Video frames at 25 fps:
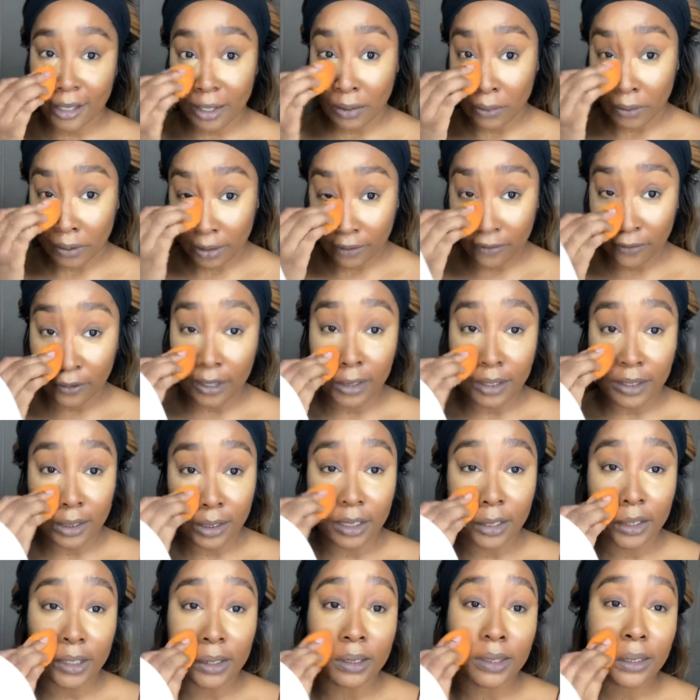what the finished
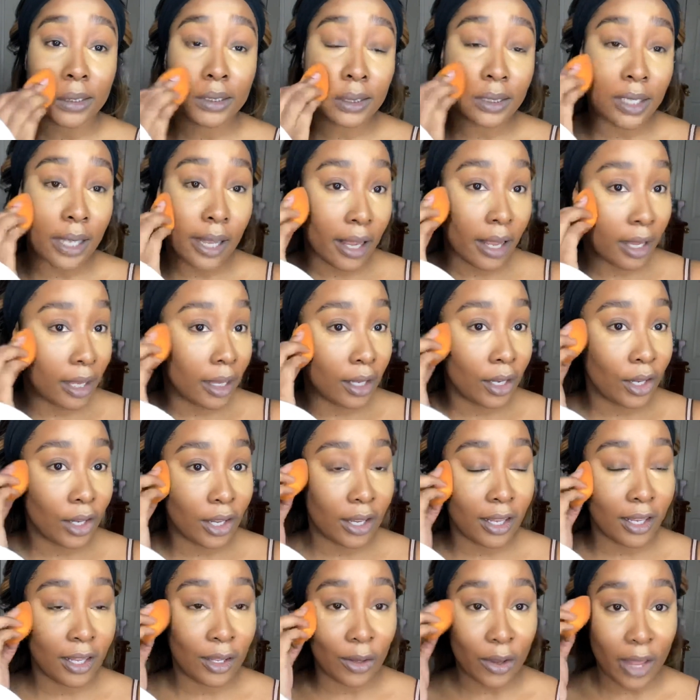look looks like.
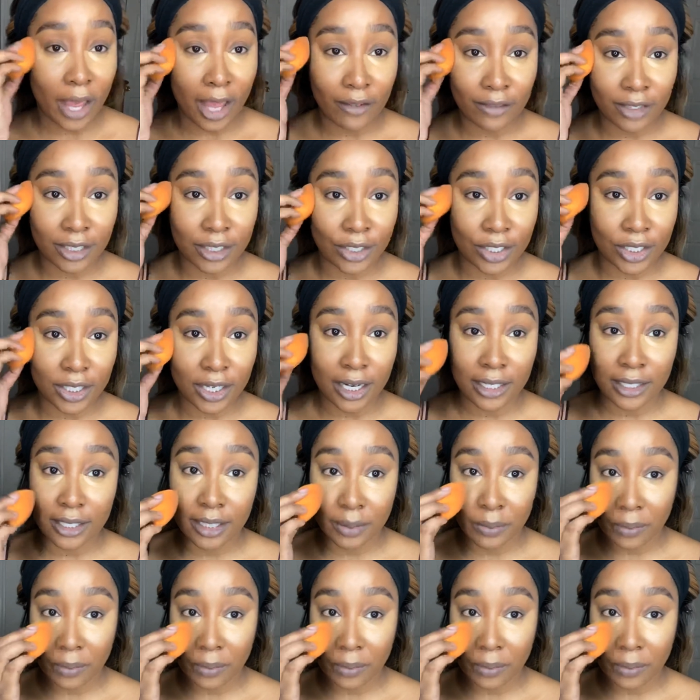You have to trust the